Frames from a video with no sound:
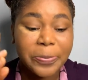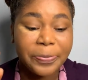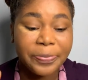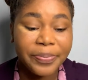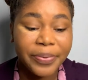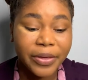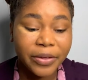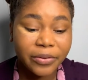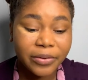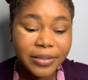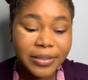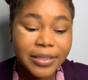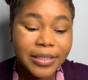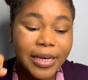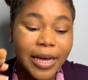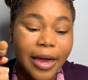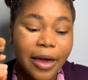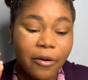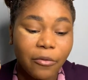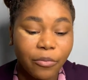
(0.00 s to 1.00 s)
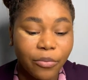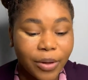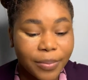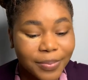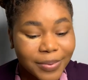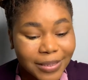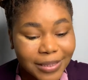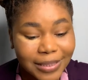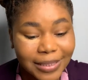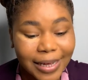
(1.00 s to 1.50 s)
Build a
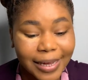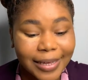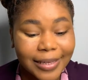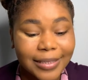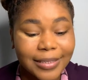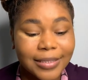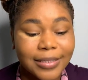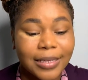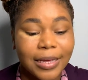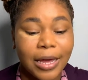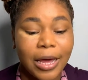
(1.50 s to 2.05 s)
website.